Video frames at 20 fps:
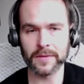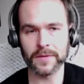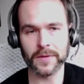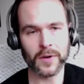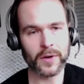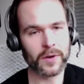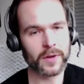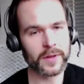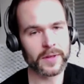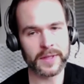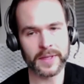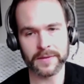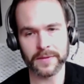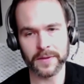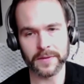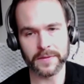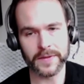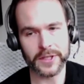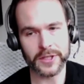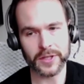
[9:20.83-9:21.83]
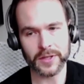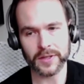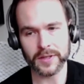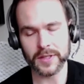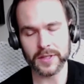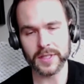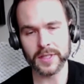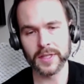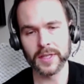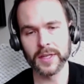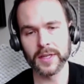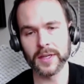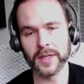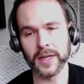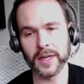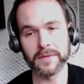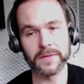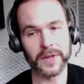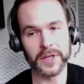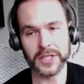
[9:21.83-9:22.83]
of all the different features
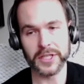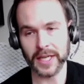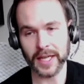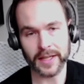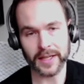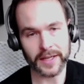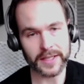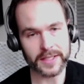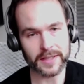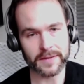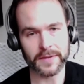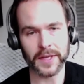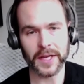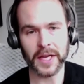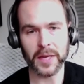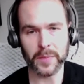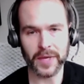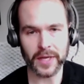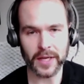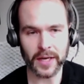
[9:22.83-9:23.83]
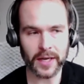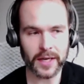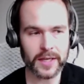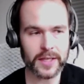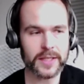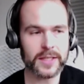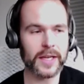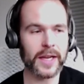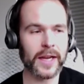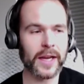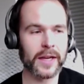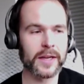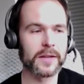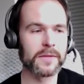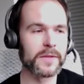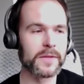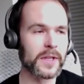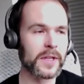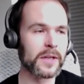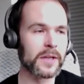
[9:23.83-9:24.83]
and functionalities of the A P Is and of
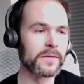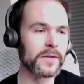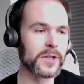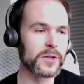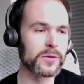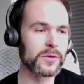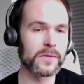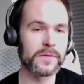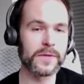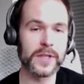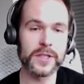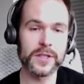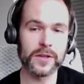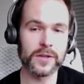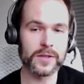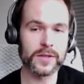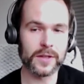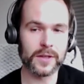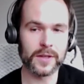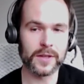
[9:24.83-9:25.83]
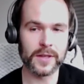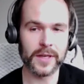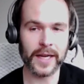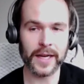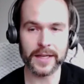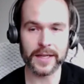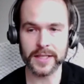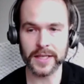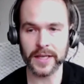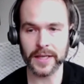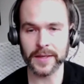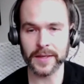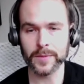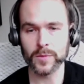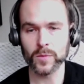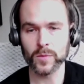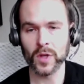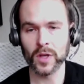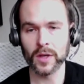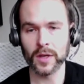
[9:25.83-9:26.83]
the individual features on X E
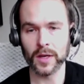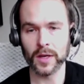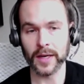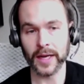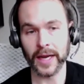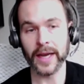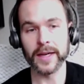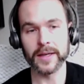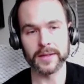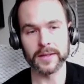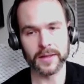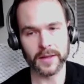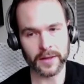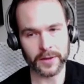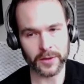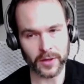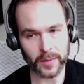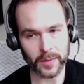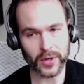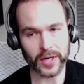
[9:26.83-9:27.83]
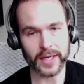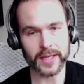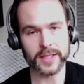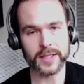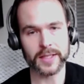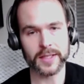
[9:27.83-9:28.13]
uh, and the other operating